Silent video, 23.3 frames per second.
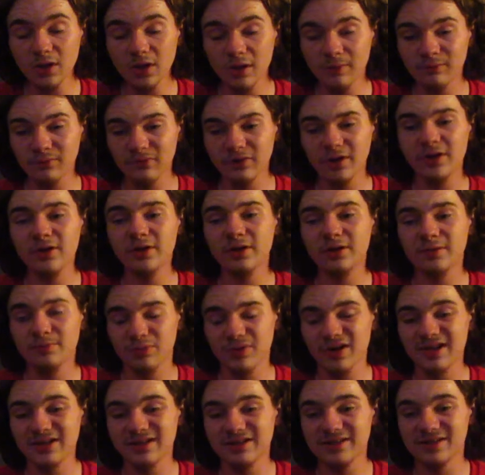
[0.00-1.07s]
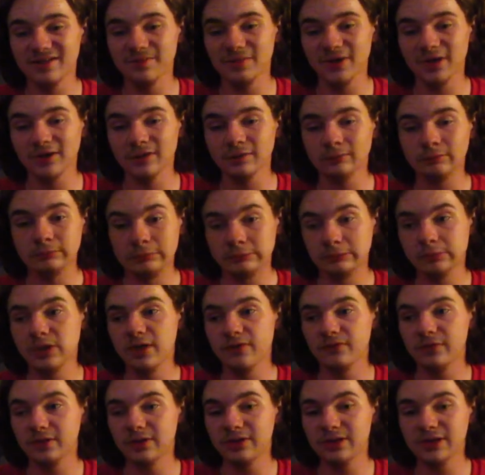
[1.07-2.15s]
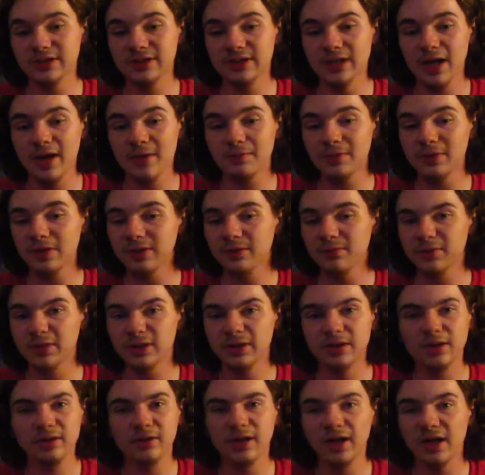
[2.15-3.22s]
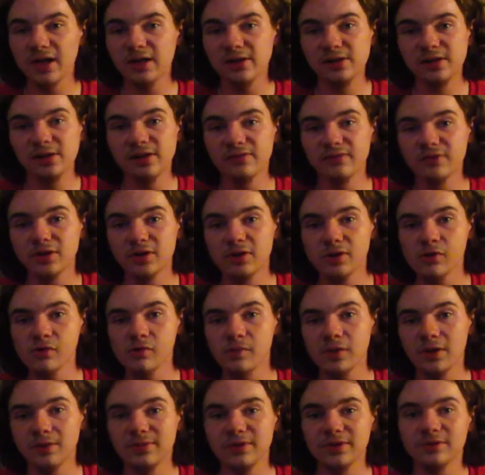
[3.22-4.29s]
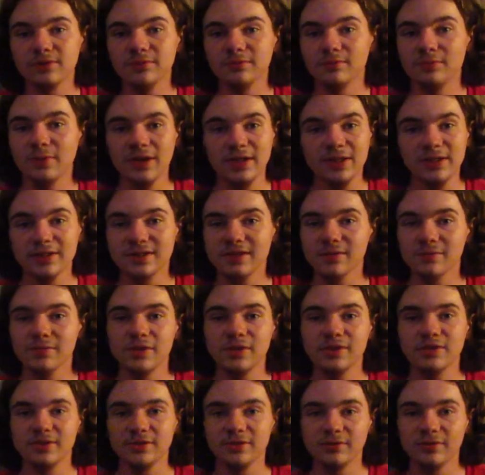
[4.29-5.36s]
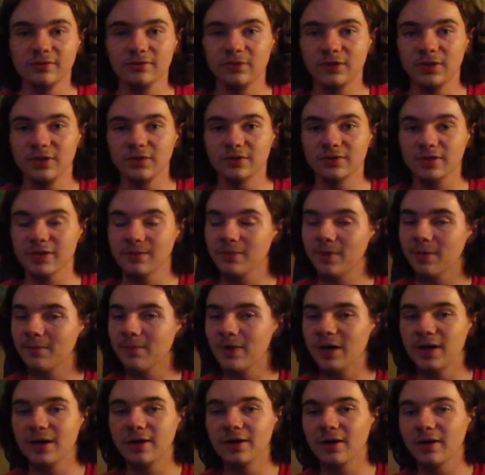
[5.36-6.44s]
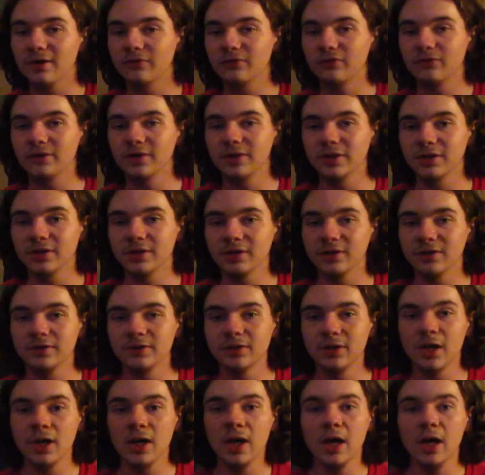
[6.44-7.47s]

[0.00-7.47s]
I'm very depressed about everything that's happening. But hey, you never know. Maybe making some of these YouTube videos get my mind off of it, you know.